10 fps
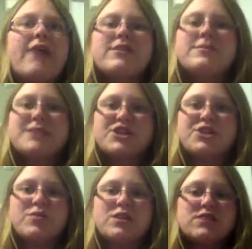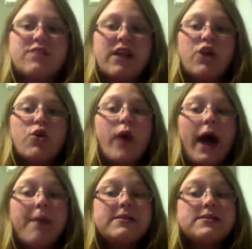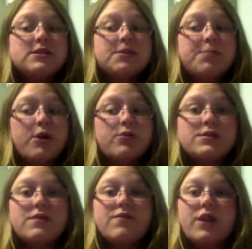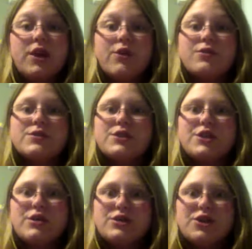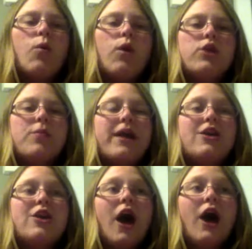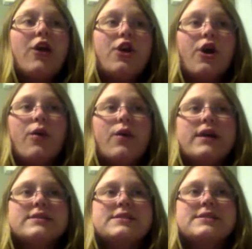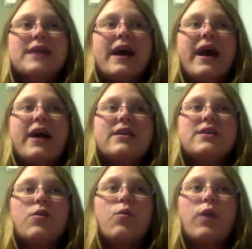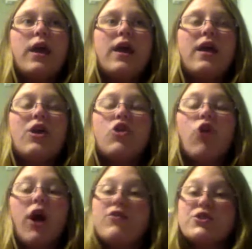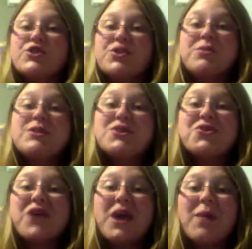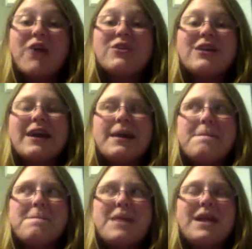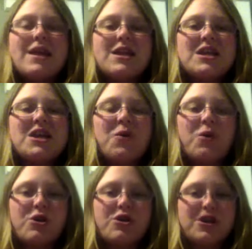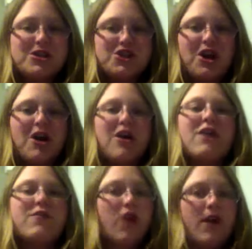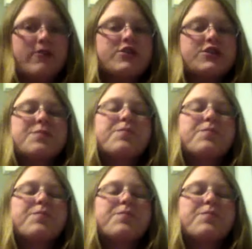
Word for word: an obsession with this fellow who happens to post videos to YouTube. What you might not know is that when Crofters the Musical came out, I immediately ordered a jar of Crofters.